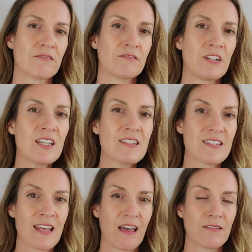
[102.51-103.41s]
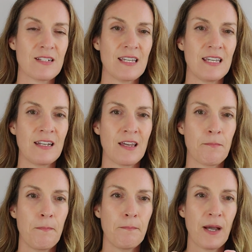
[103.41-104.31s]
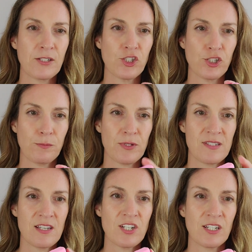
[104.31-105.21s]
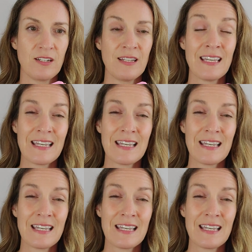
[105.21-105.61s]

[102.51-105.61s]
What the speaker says: r sound in a bunched position,